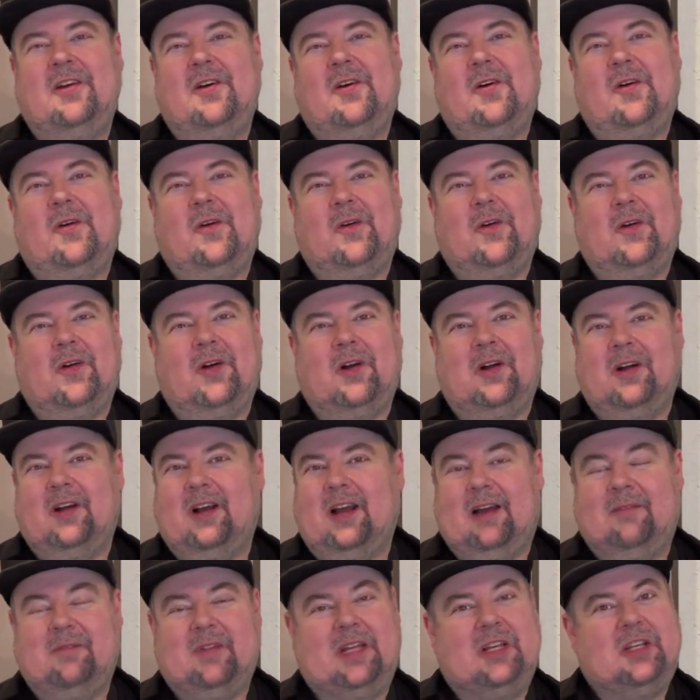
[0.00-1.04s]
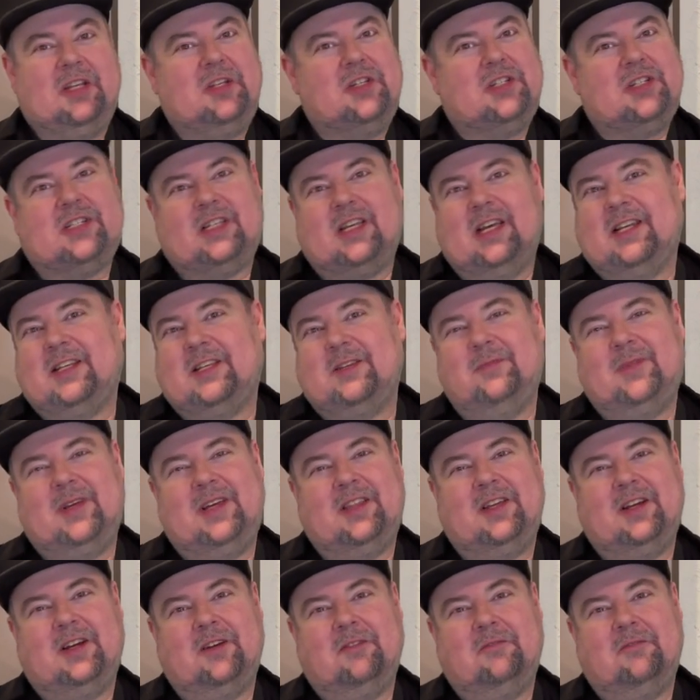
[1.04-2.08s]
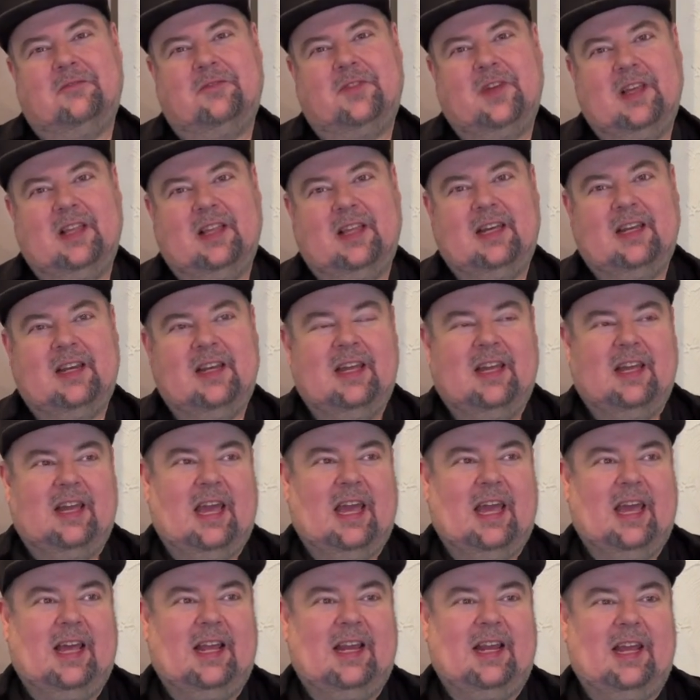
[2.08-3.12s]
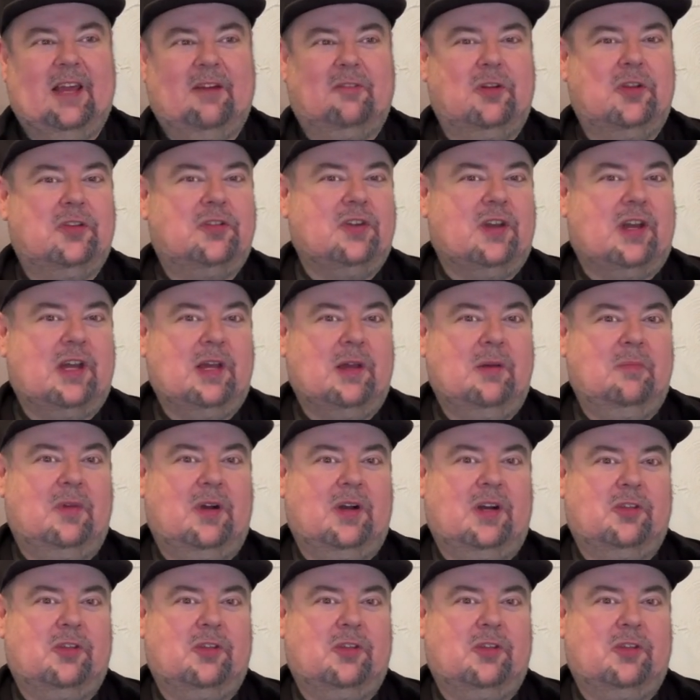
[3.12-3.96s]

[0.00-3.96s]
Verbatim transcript: or I mean you just have to be there and feel it and every time,